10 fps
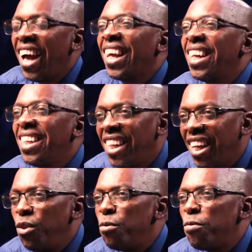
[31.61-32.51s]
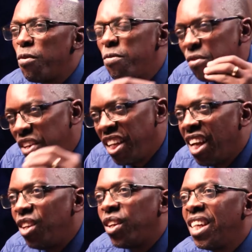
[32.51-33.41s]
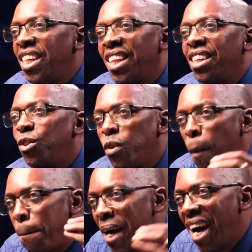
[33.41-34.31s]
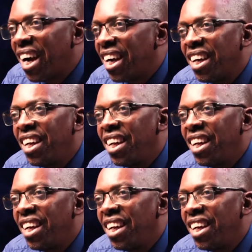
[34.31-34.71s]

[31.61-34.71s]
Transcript: I can tell you for free, and you can take this to the bank.